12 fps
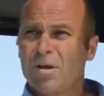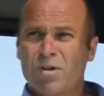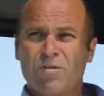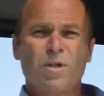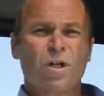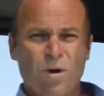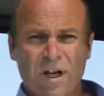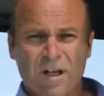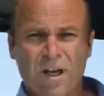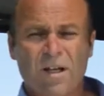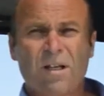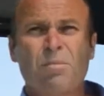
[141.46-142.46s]
give me a credit
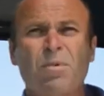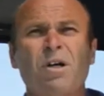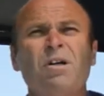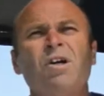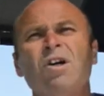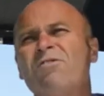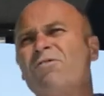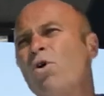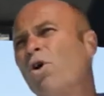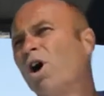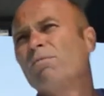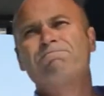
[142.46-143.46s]
card number
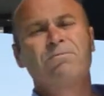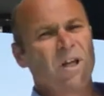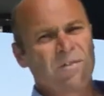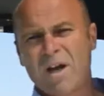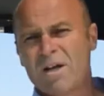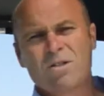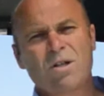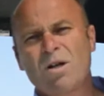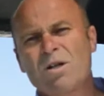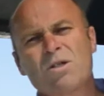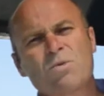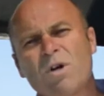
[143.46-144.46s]
for
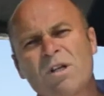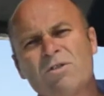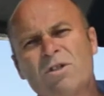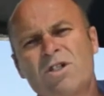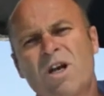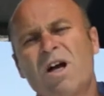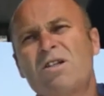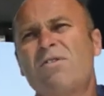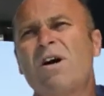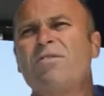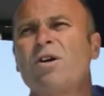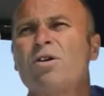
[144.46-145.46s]
$1,000, whatever you charge,
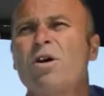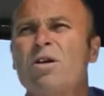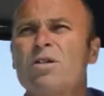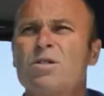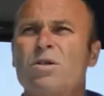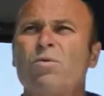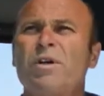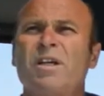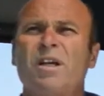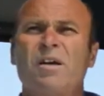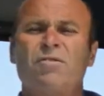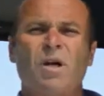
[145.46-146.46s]
$500. We
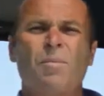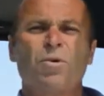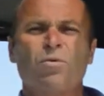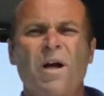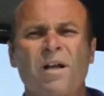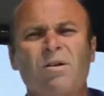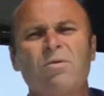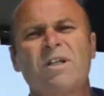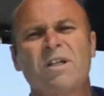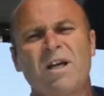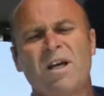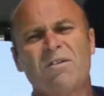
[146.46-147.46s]
can have you up and running. We
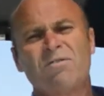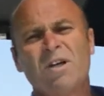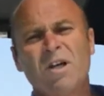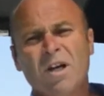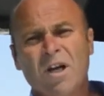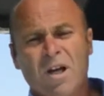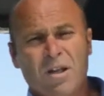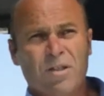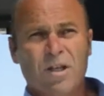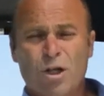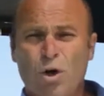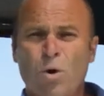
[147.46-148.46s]
can have
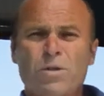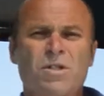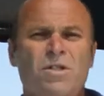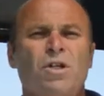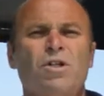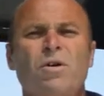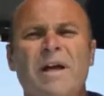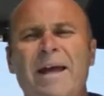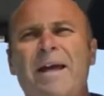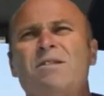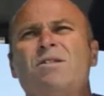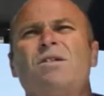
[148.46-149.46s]
the courses in your
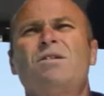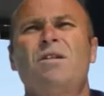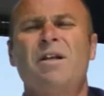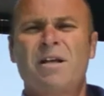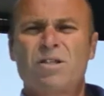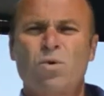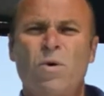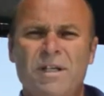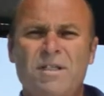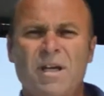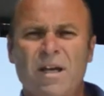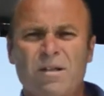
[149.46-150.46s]
hands in the next 20
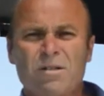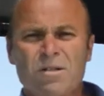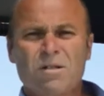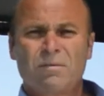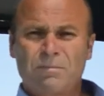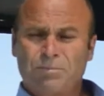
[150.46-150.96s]
seconds,